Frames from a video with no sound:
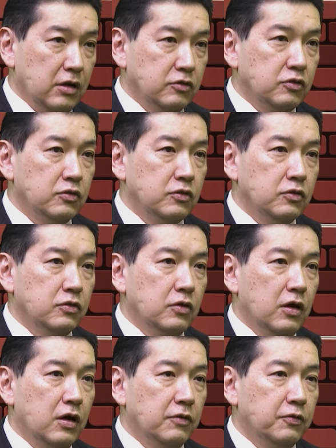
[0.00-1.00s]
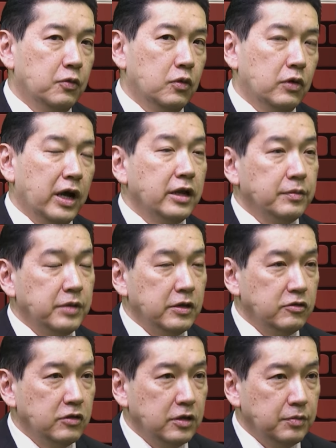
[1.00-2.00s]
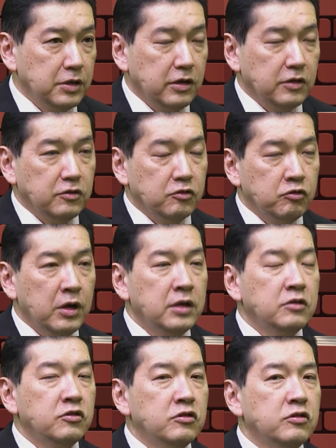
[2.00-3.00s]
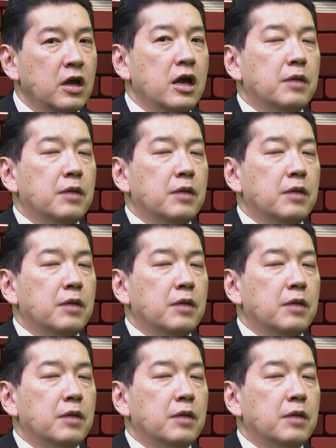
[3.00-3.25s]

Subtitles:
to for adaptation and mitigation strategies.